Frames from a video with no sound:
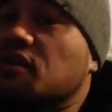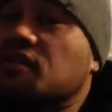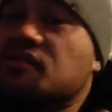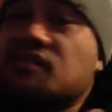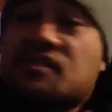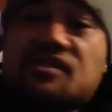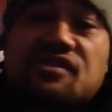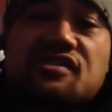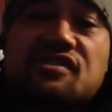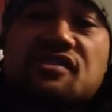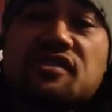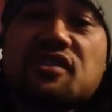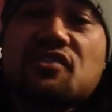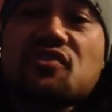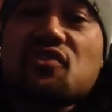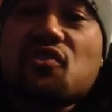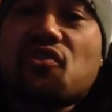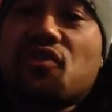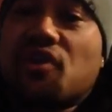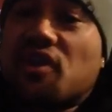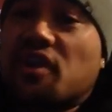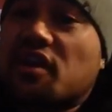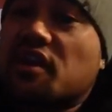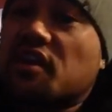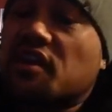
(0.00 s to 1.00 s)
just click on
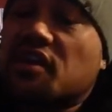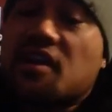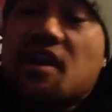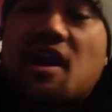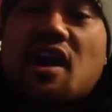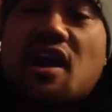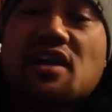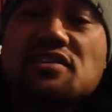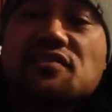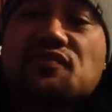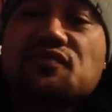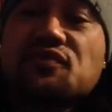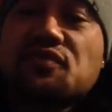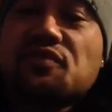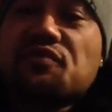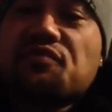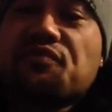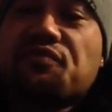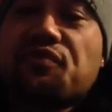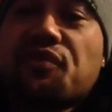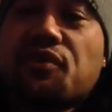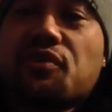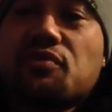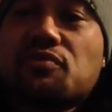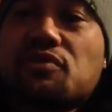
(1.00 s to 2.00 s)
the link, ask for
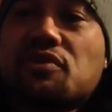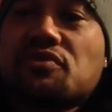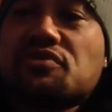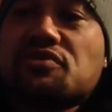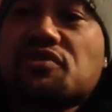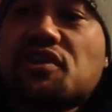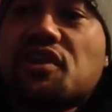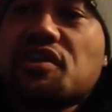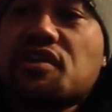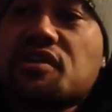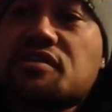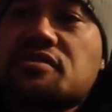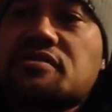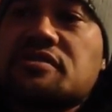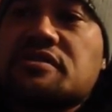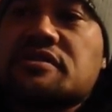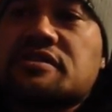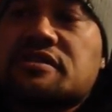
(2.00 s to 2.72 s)
info, and I'll tell you.